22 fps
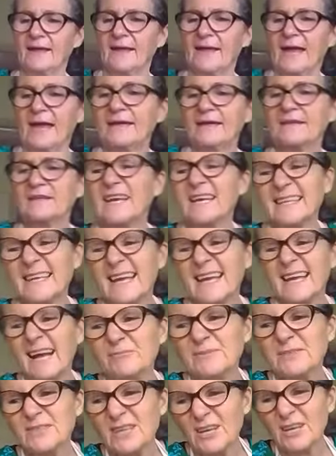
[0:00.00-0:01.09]
And it
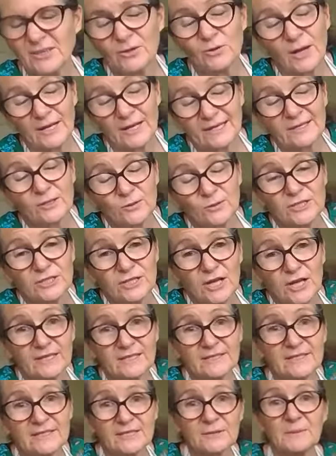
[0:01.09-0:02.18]
comes like, it looks
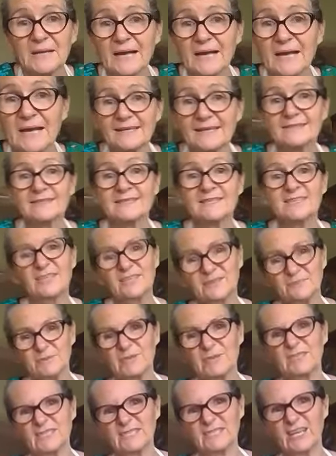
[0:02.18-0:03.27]
like it's going to be hard to clean,
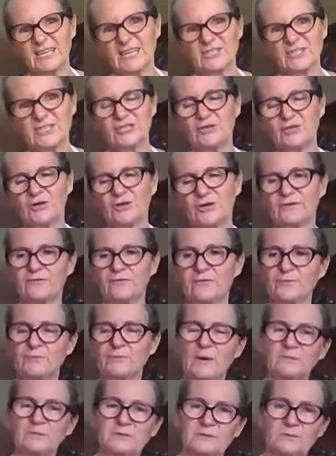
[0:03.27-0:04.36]
but it's actually not. If you
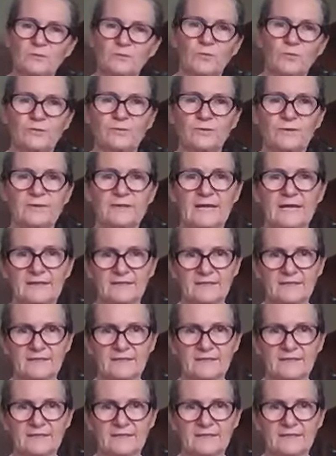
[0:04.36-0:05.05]
pop some water in that